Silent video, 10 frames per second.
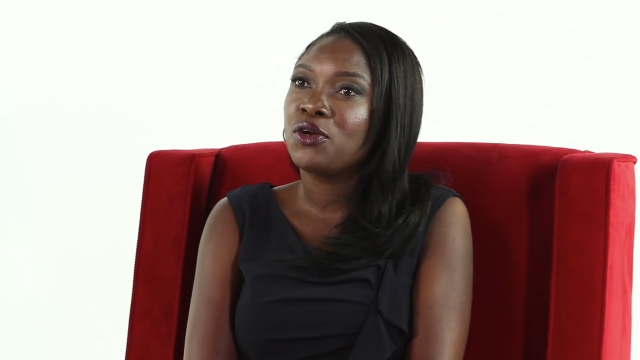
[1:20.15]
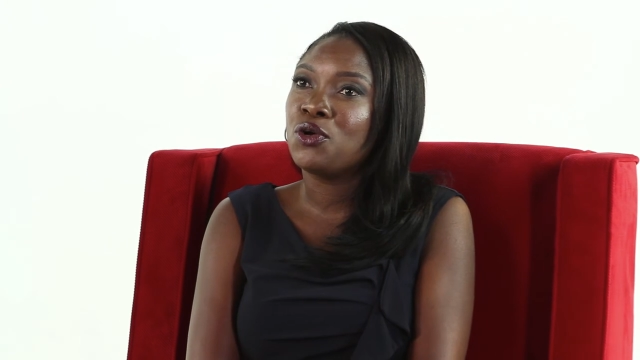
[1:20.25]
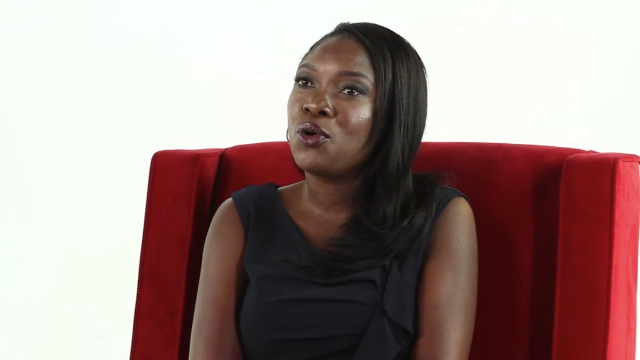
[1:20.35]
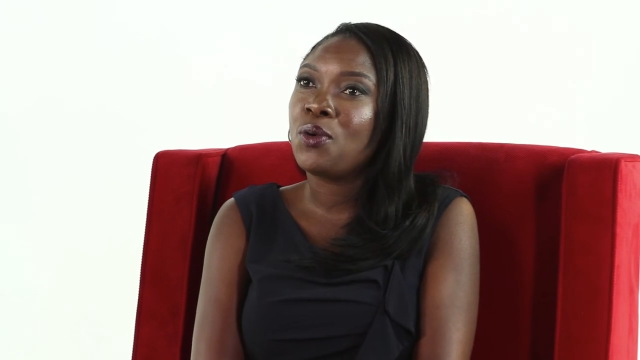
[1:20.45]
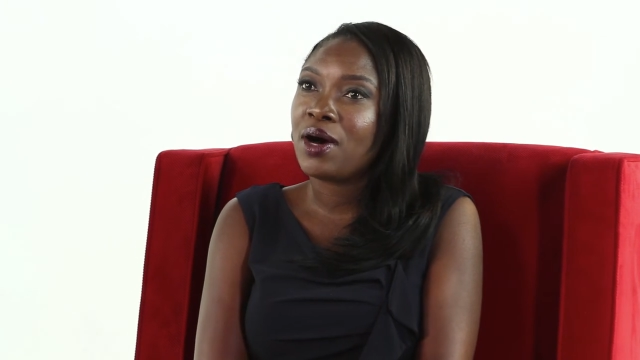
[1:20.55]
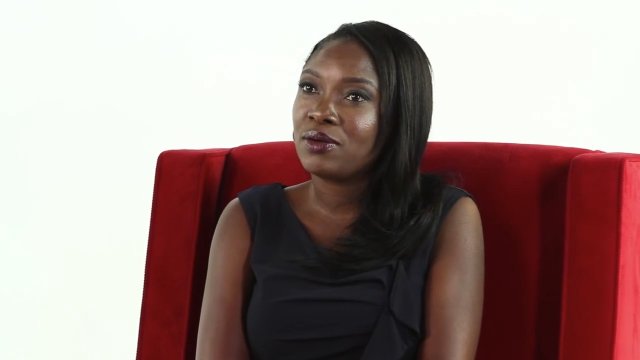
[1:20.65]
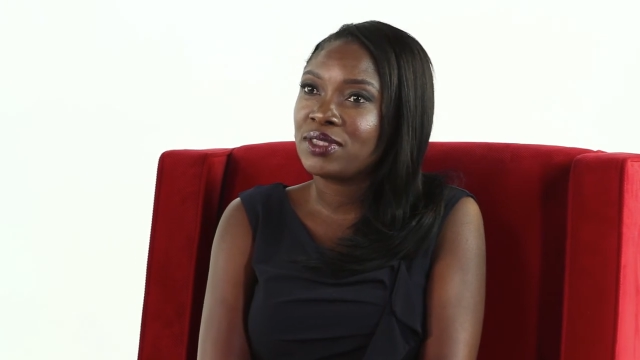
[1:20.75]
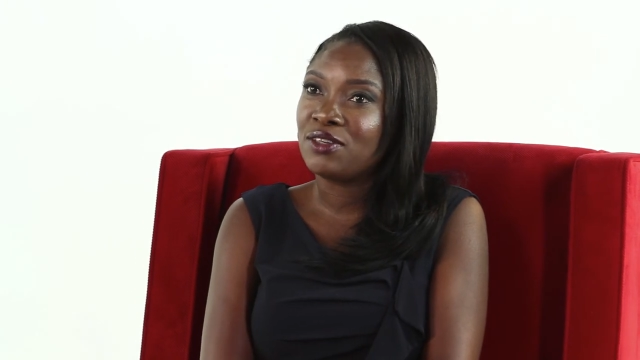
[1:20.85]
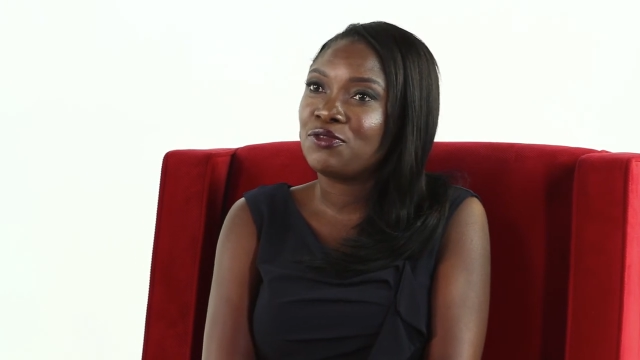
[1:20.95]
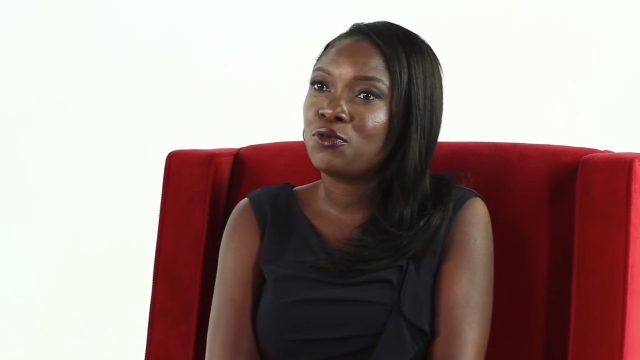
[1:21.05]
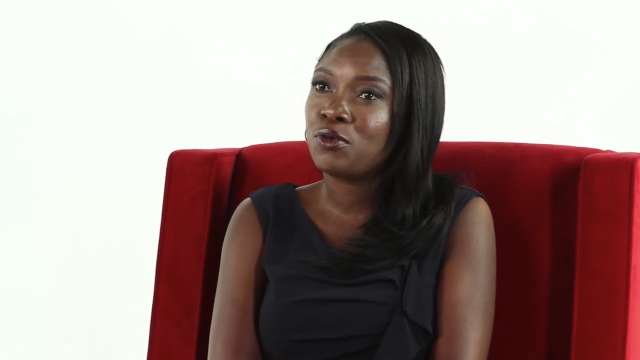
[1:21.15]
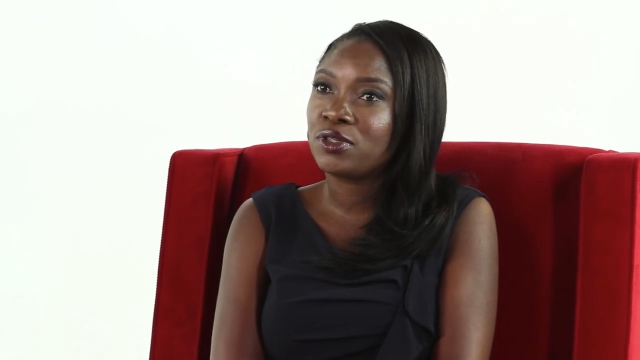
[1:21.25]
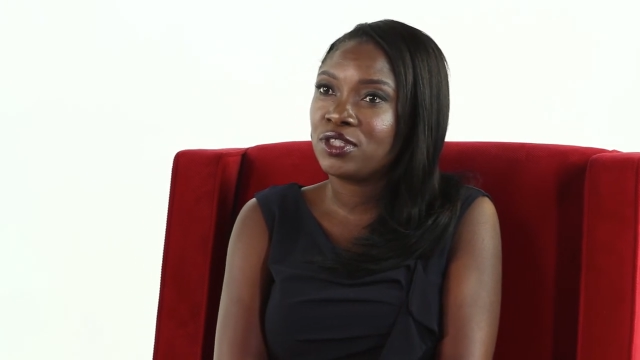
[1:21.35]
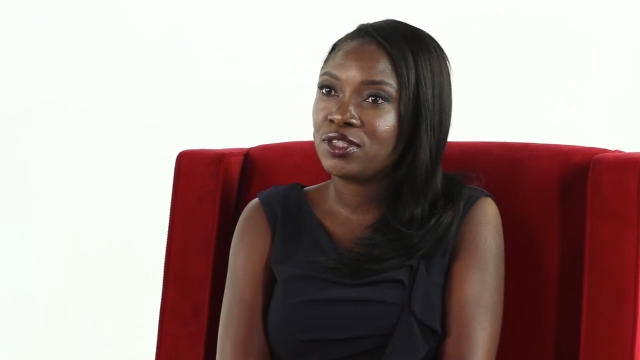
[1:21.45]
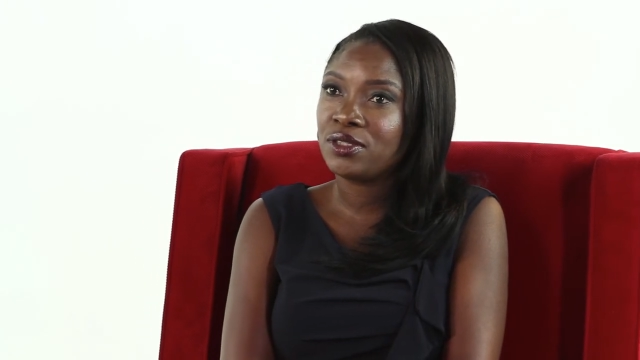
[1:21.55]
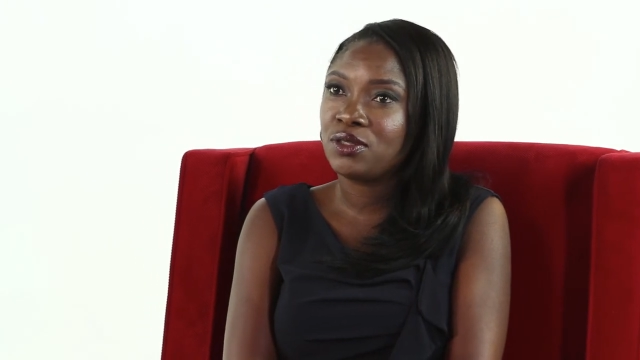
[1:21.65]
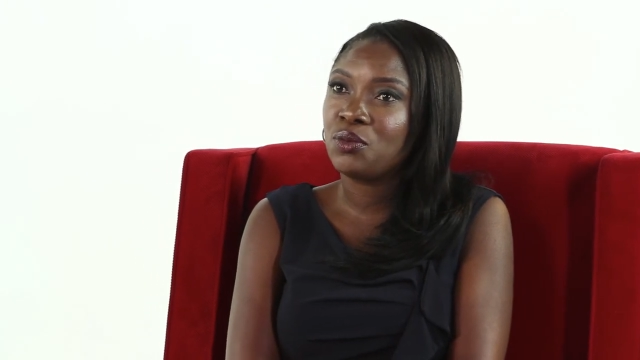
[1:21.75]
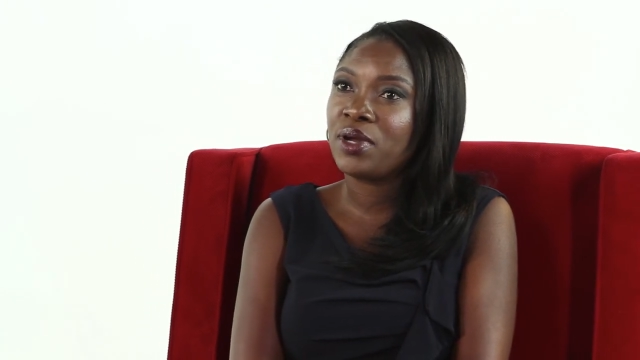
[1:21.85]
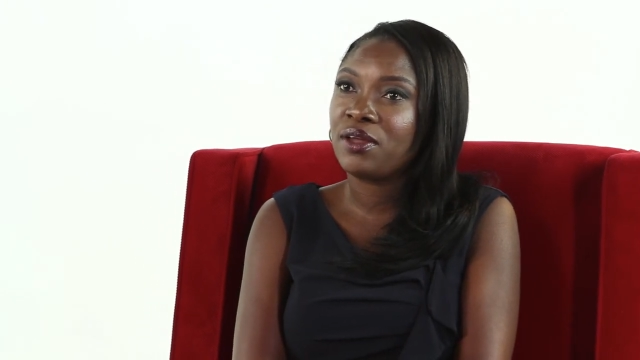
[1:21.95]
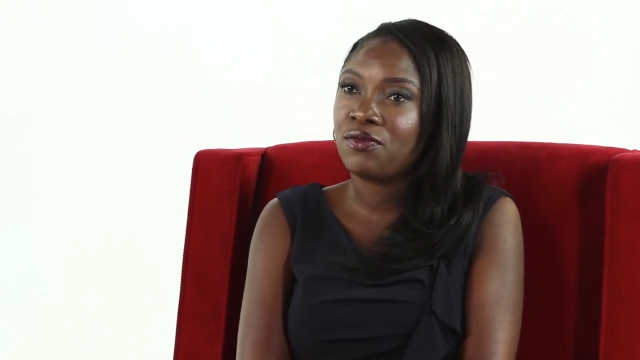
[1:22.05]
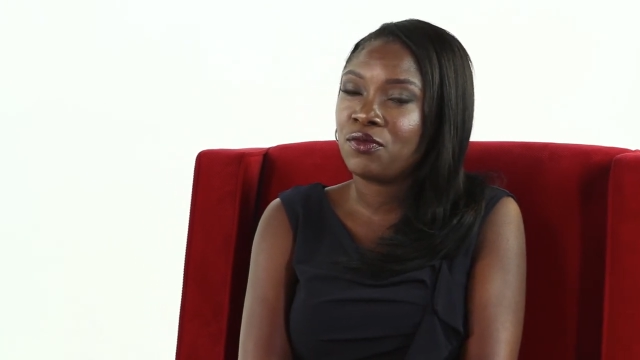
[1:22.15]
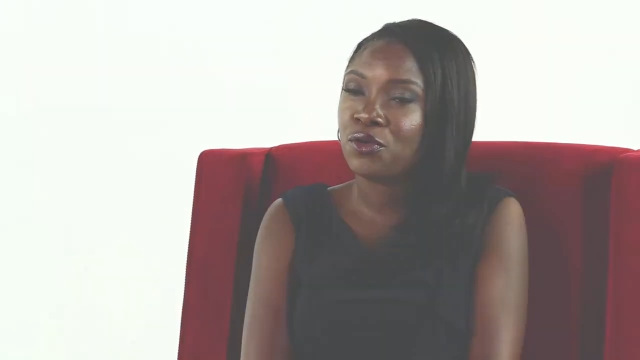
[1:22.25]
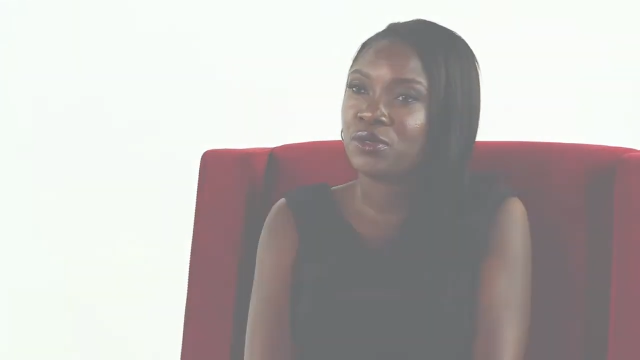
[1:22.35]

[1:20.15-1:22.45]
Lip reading: go out and forge the way for